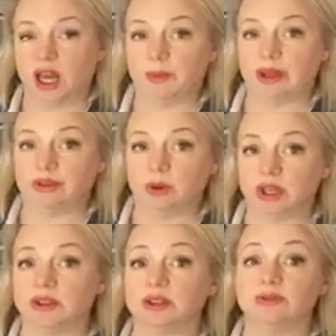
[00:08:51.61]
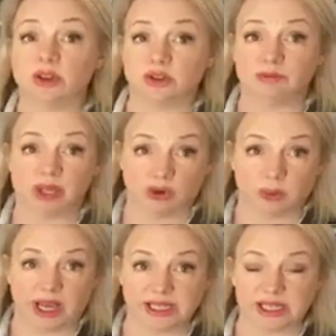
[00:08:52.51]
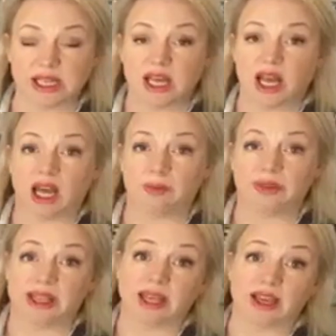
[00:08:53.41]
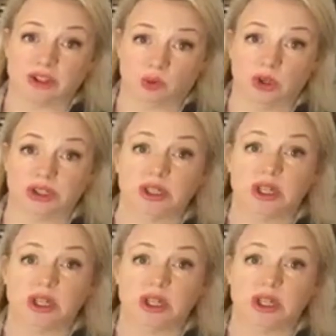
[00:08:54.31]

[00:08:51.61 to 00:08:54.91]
If you were using fusion mineral paint, then yes, you would.